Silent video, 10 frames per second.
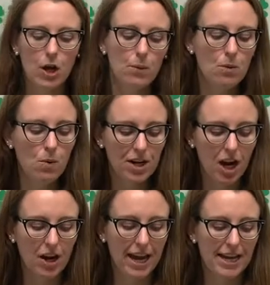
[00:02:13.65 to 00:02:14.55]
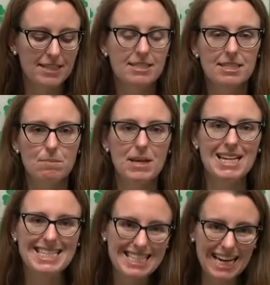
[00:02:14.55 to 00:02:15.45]
We want our eggs to be
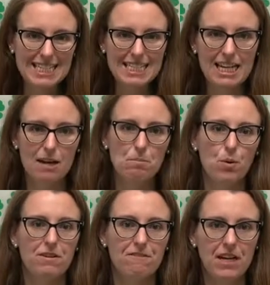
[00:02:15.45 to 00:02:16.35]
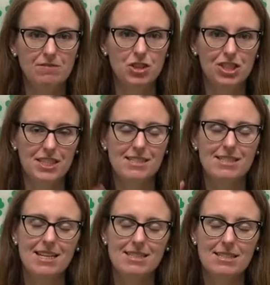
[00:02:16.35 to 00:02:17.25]
99.5 degrees.
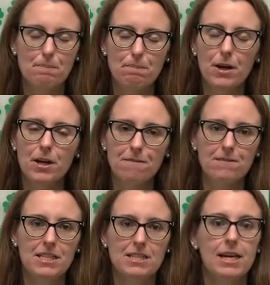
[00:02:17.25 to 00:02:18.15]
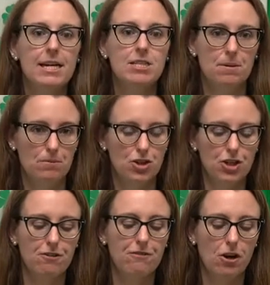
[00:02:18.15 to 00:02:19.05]
That's the perfect
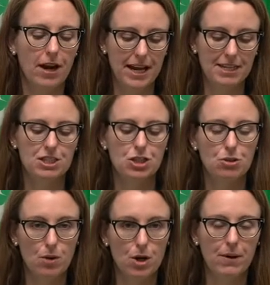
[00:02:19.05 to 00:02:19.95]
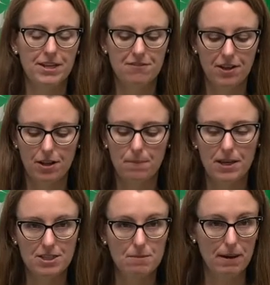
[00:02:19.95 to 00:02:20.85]
temperature for our eggs to grow and develop
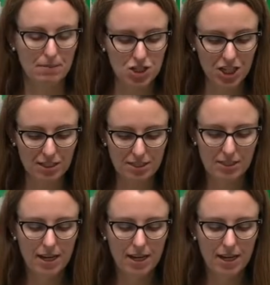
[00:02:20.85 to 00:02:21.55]
into baby chicks.